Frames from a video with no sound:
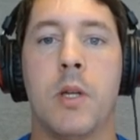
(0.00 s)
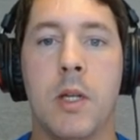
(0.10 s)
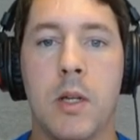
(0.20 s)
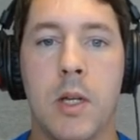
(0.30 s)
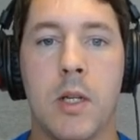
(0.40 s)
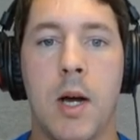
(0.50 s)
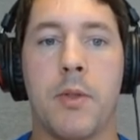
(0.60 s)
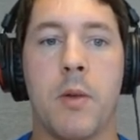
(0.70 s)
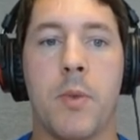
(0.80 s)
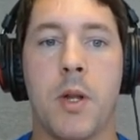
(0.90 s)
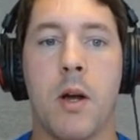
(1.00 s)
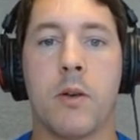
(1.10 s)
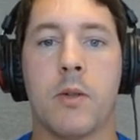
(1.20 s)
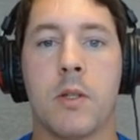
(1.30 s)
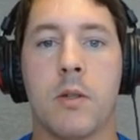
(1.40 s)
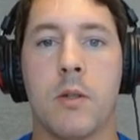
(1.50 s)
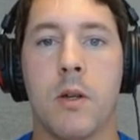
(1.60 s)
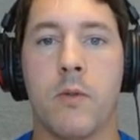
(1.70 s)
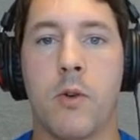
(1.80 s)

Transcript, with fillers: He taught them the doctrines of